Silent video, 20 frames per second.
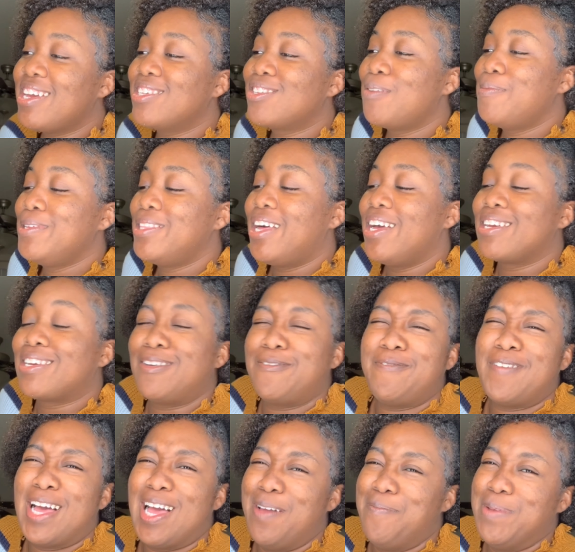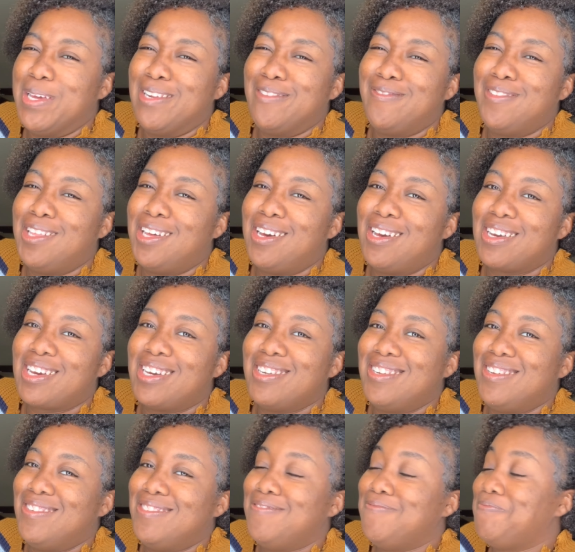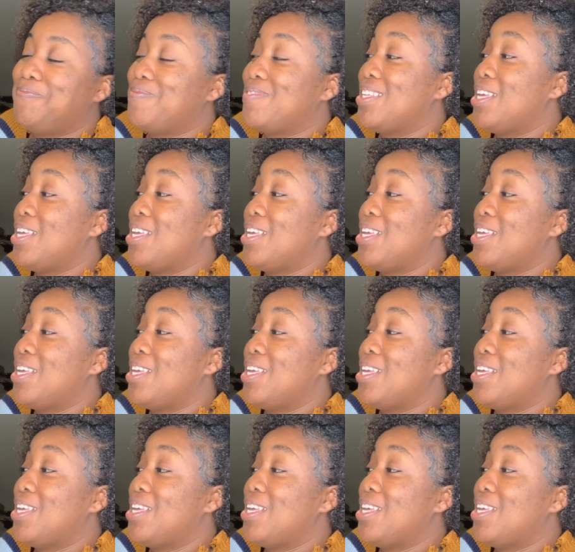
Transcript: It's going to be like a five-minute vlog, I know.